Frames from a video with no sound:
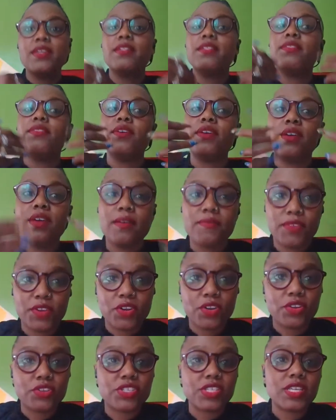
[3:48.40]
The
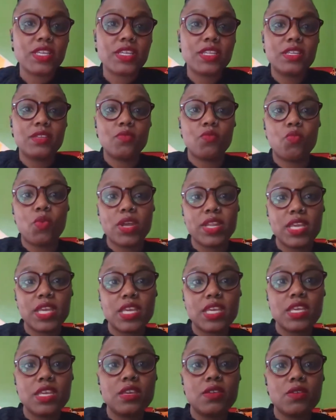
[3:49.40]
governor did what
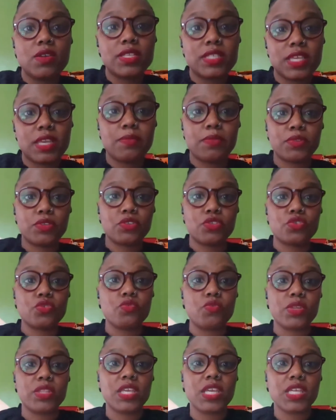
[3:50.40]
he is able to do
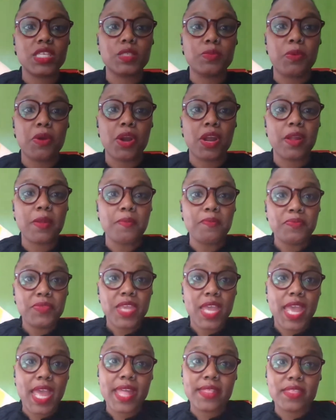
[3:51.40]
with his part.
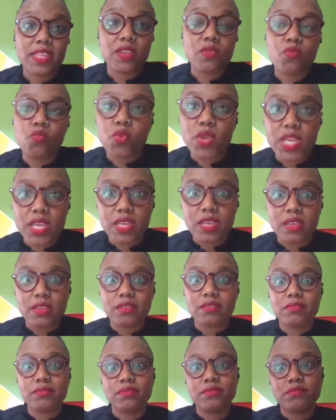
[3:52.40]
And then
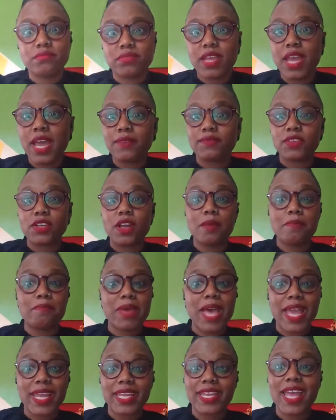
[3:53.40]
we have to come
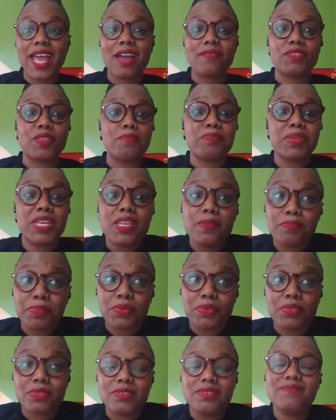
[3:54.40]
back and have the
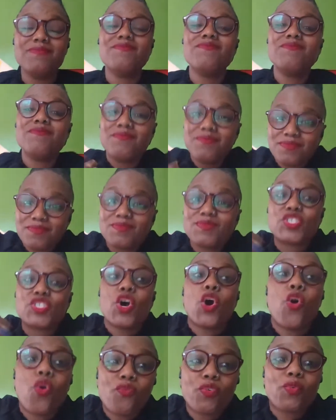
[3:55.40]
people to
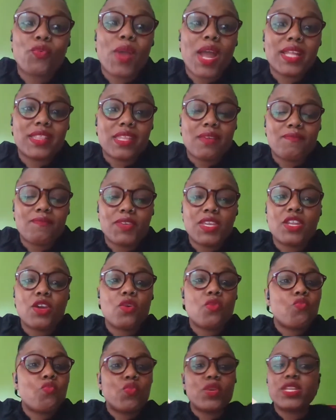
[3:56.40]
override that
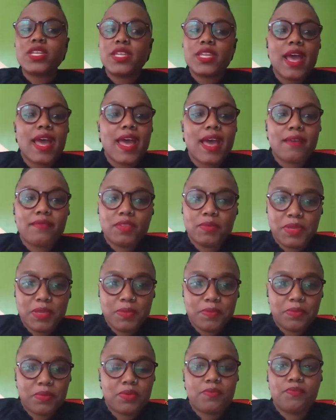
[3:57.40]
veto. We did not have the
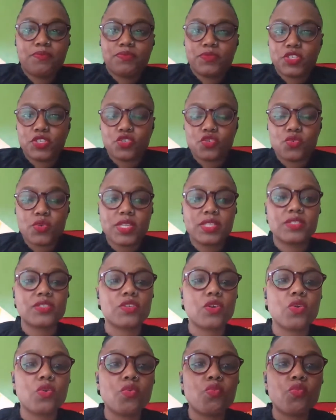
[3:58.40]
people to do it,
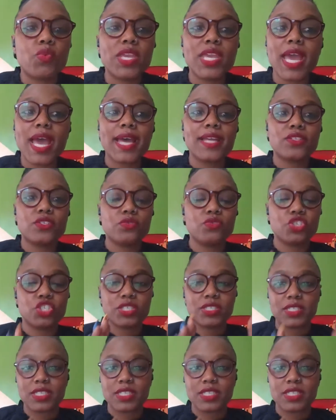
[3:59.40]
so we had to just